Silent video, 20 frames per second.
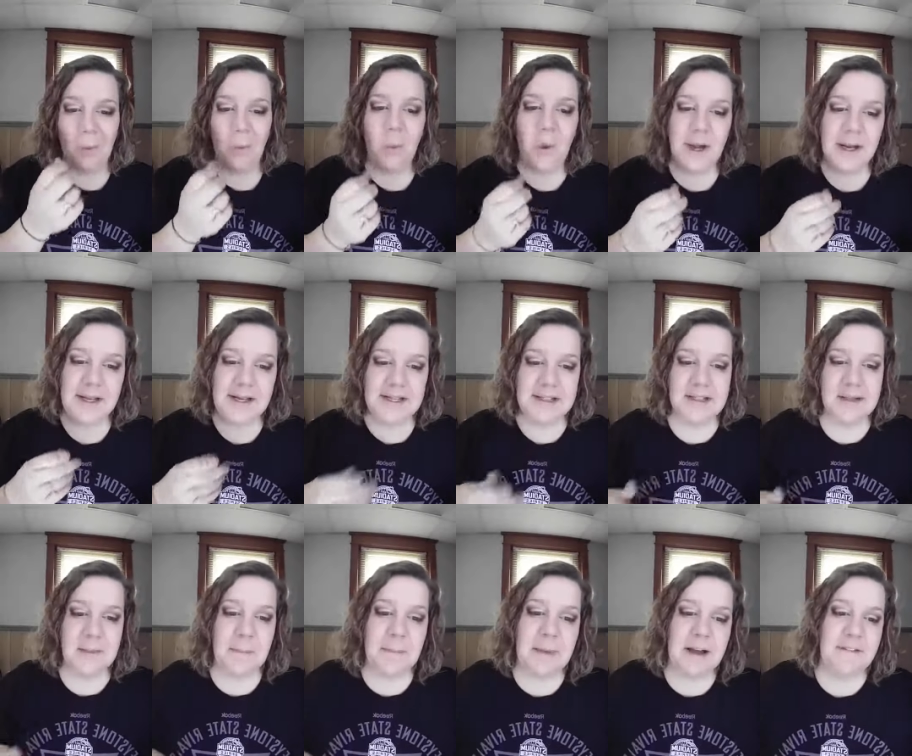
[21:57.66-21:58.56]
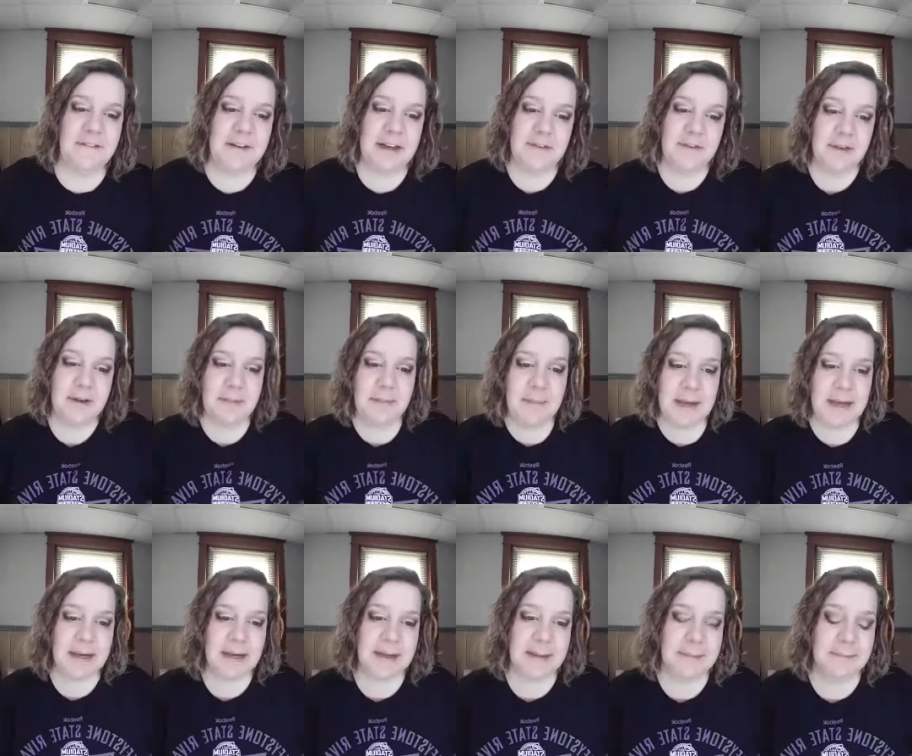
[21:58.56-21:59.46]
What is my favorite
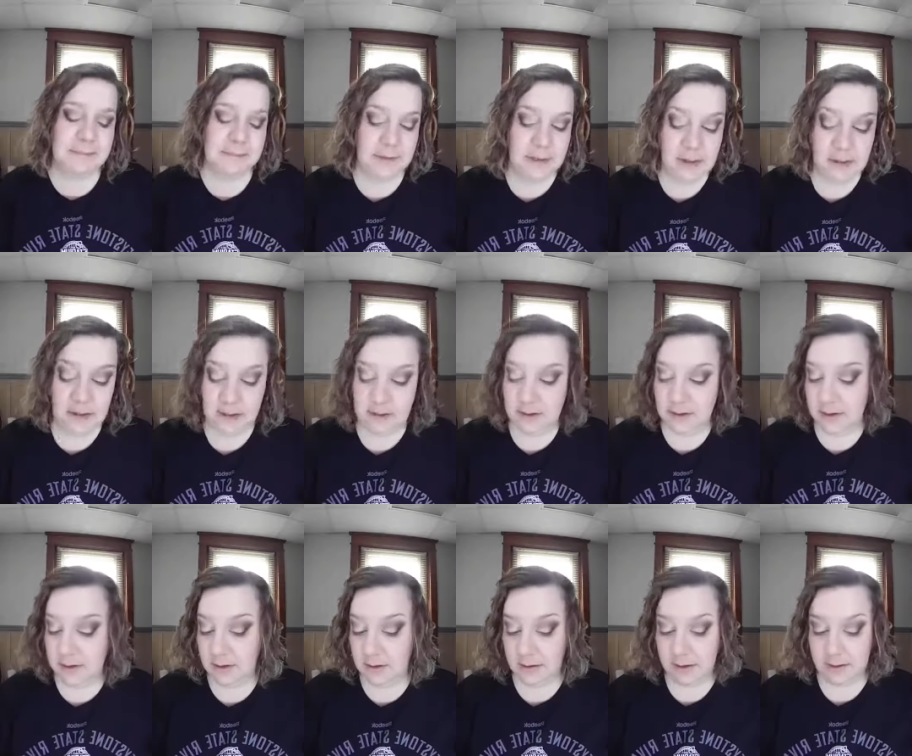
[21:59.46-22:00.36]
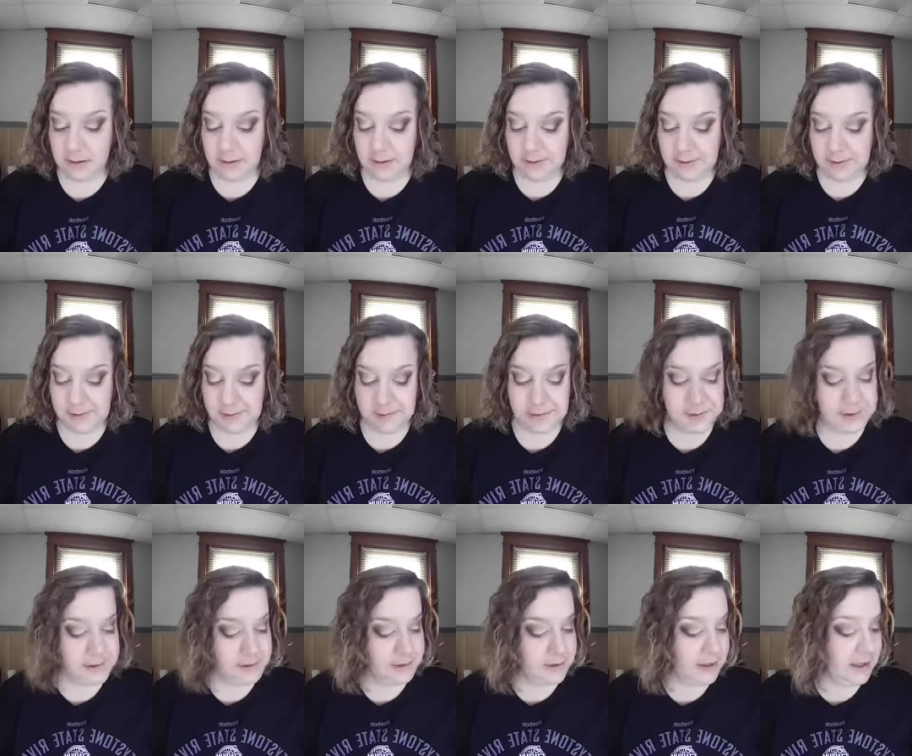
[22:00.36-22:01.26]
makeup? Oh,
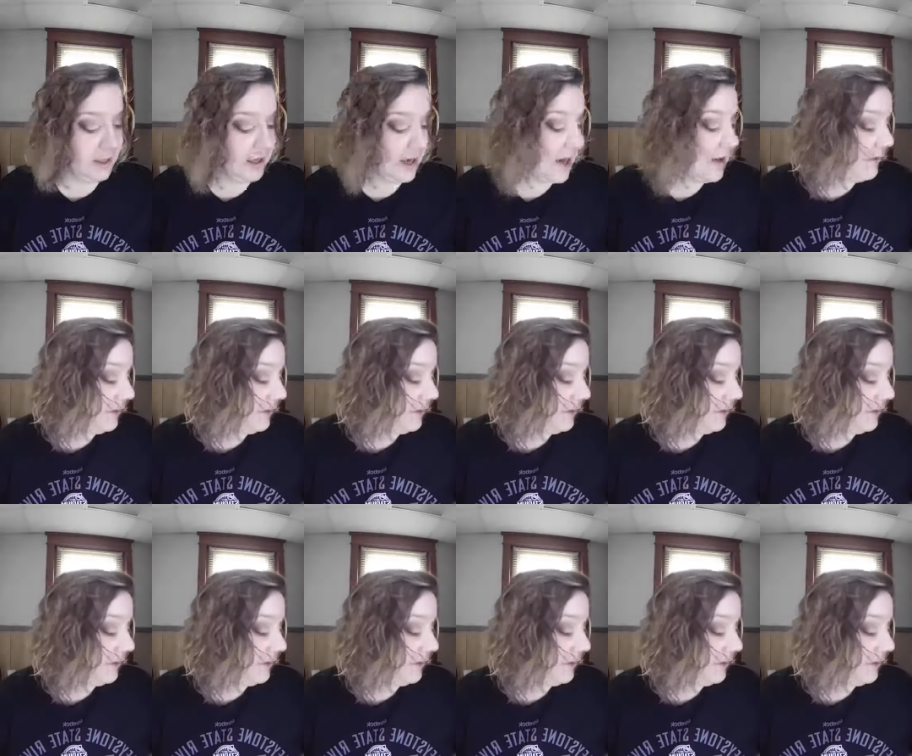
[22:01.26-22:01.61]
I